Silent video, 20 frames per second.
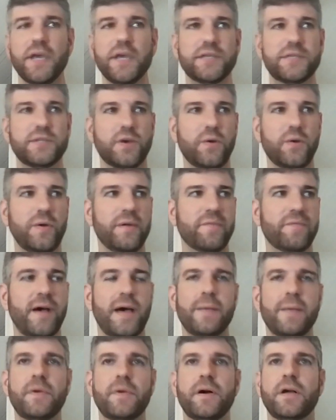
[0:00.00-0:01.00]
So if
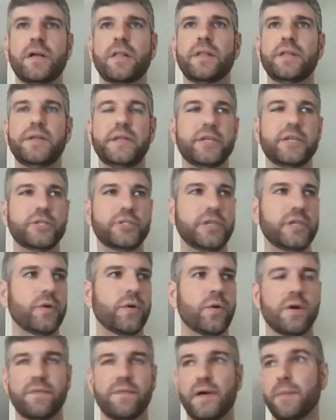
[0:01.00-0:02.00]
I'm a clinician
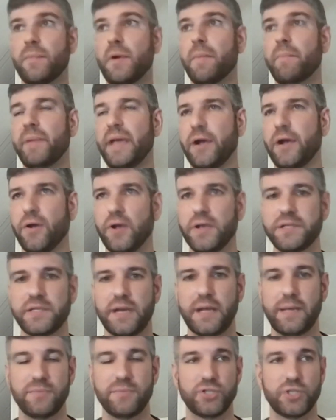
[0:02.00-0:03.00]
or if I'm a parent
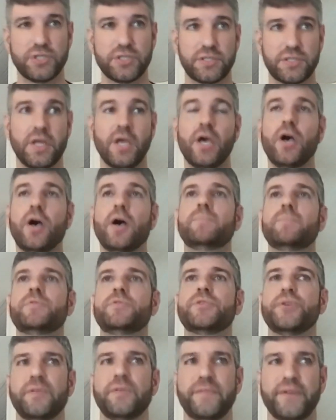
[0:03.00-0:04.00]
and I'm just
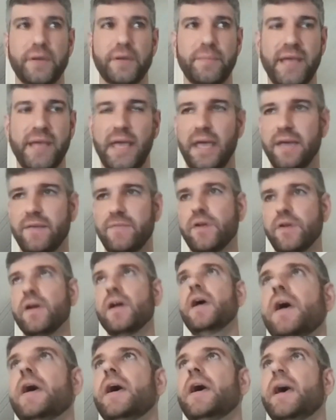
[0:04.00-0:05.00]
observing a
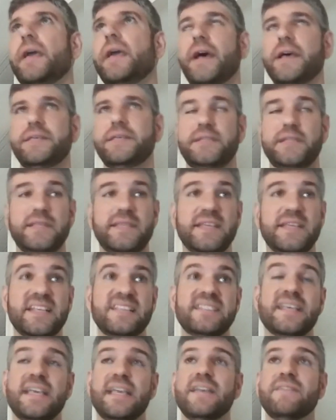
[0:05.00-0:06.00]
behavior and I see that
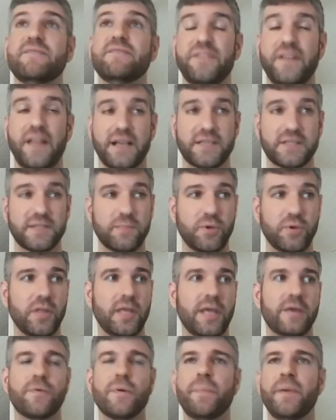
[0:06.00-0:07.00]
it's
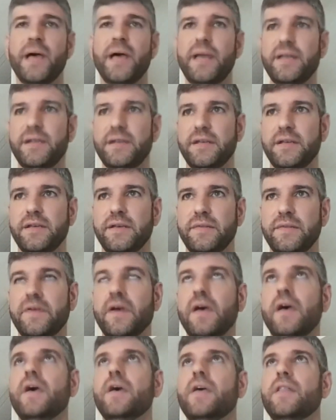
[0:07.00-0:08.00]
inflexible and repetitive,